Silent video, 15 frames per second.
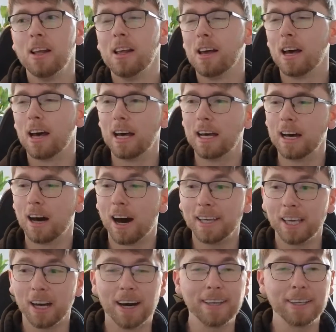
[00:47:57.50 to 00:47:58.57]

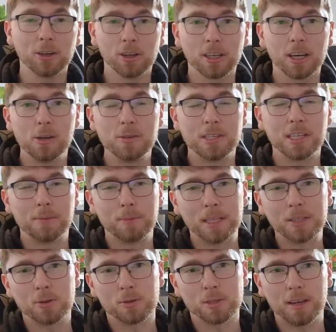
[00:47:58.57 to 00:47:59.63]
I got coaching and
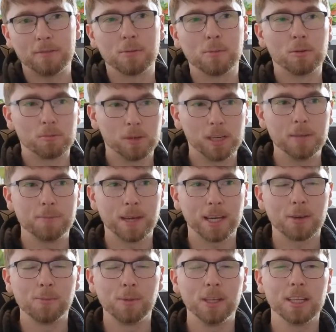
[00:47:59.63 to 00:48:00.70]
mentorship from a really big
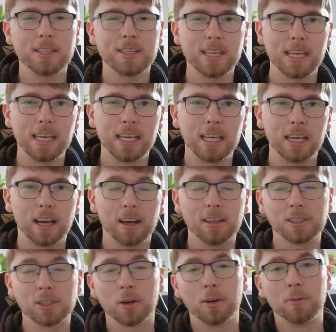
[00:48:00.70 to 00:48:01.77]
community, a
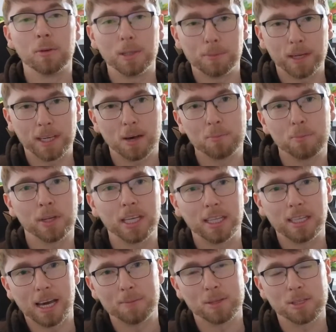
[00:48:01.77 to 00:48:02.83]
really big company in
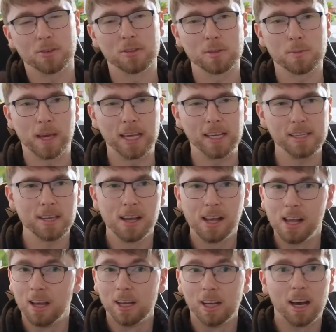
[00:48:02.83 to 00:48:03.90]
the Amazon space.
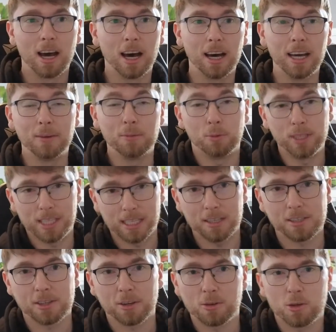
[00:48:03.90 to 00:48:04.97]
We did a
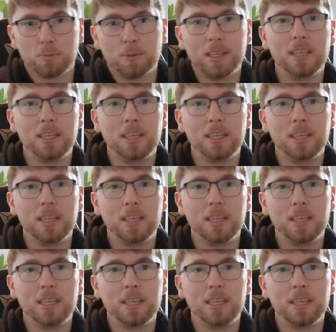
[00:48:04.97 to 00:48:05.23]
social media